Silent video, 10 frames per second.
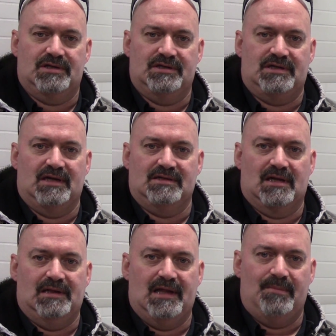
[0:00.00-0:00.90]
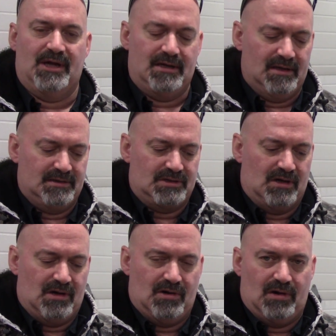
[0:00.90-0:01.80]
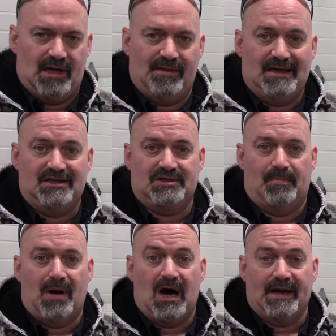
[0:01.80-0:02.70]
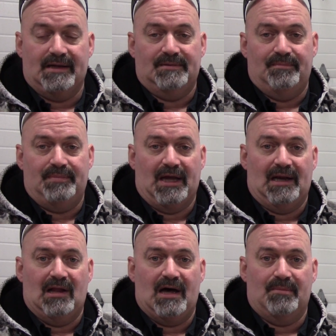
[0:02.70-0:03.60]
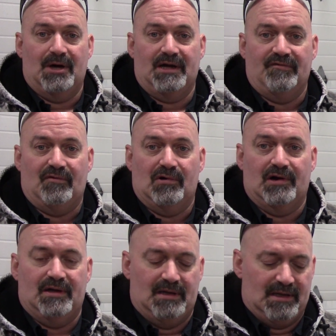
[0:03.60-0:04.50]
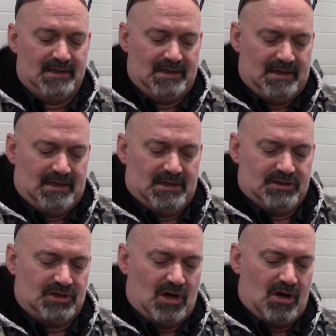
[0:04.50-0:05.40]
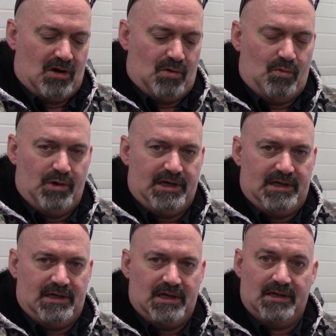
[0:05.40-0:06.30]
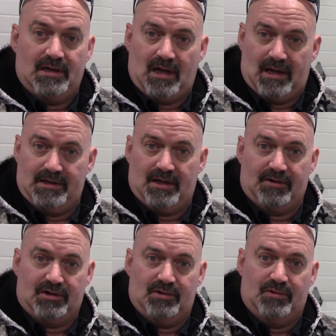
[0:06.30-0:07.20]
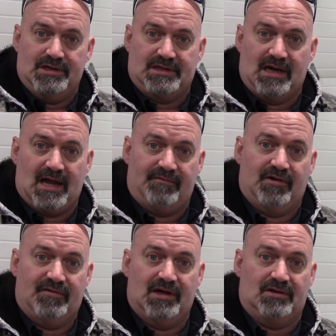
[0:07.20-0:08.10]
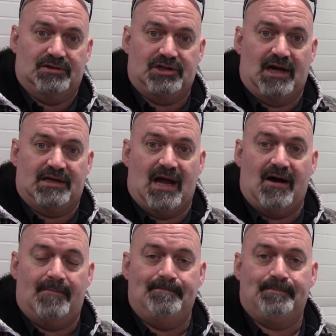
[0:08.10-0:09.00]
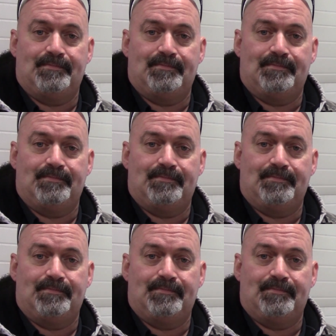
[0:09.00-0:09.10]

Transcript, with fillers: This thing's a lemon. So they just bought it, paid a lot of money for it. So another good reason to have your vehicle checked out.